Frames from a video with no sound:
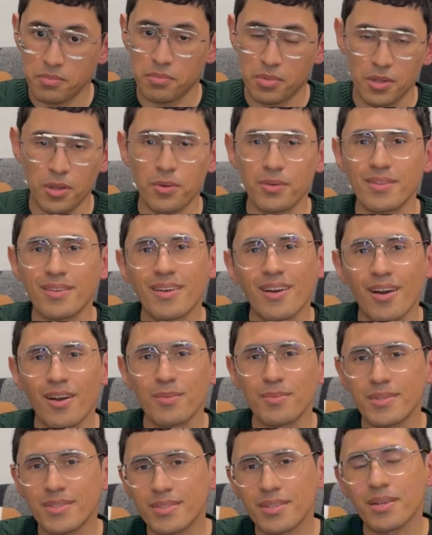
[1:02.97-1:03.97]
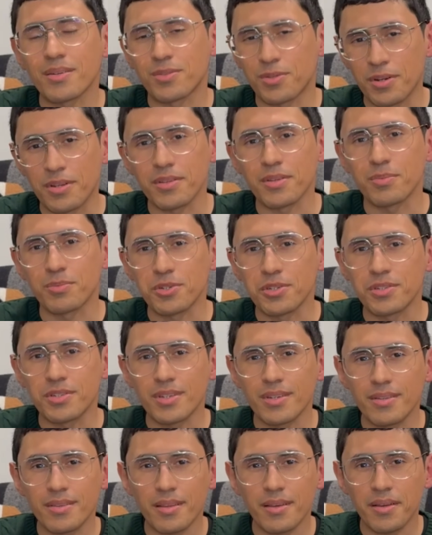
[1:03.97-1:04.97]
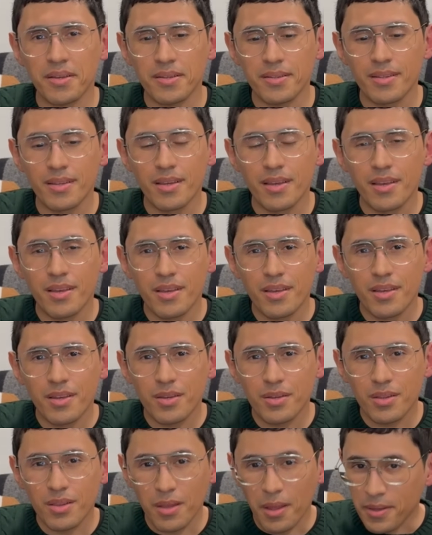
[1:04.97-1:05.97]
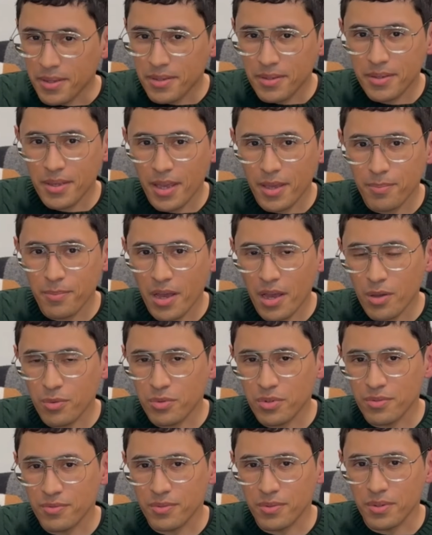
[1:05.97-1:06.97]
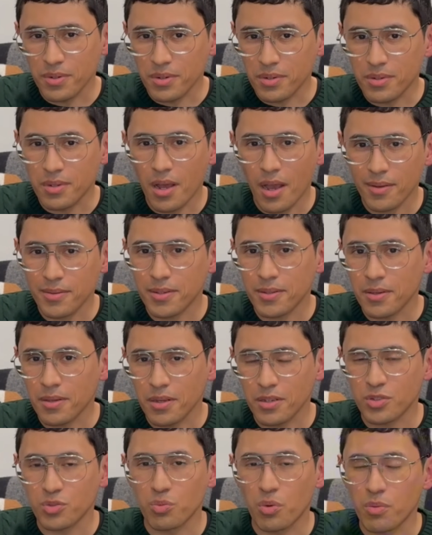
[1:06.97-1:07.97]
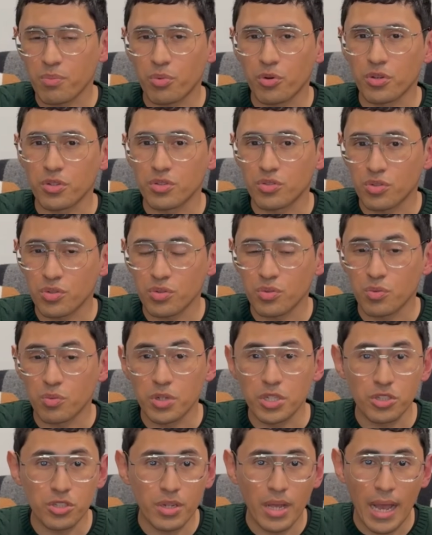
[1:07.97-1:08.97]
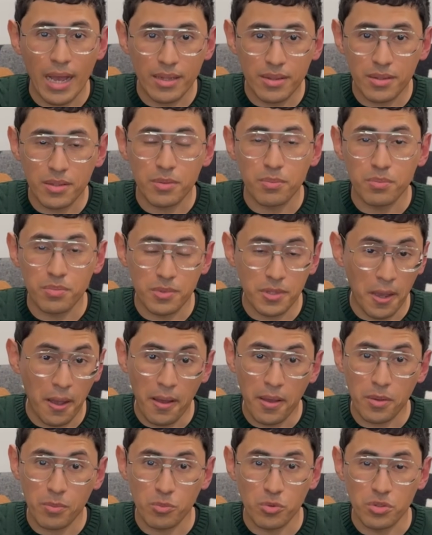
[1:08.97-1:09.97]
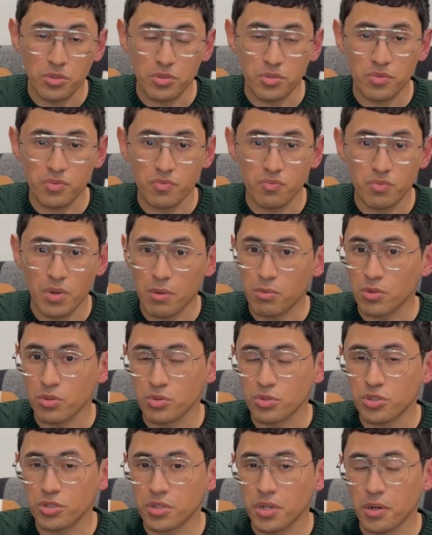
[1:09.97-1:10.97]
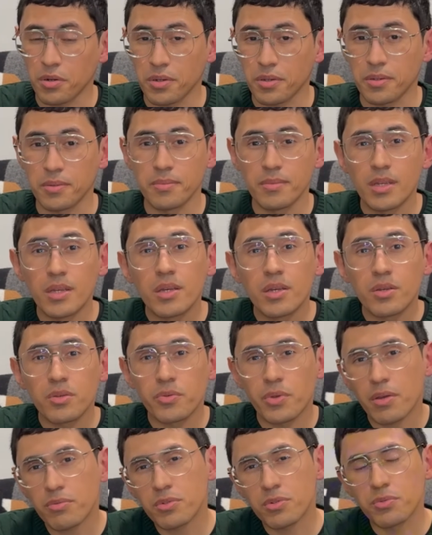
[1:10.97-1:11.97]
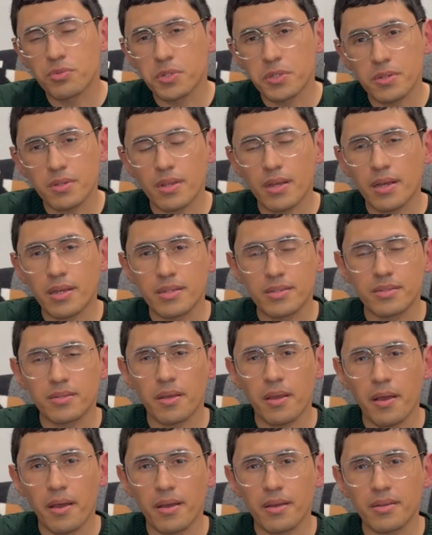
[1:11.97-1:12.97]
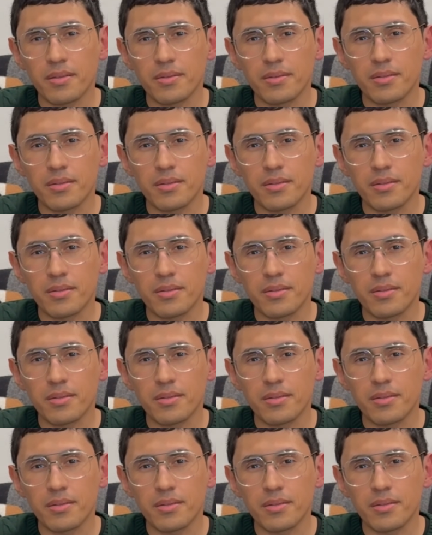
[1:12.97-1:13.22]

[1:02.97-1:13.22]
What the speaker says: below in the comments. I'd greatly appreciate that. Leica came out with their Noctilux 1.2, which at the time was revolutionary. You have to realize that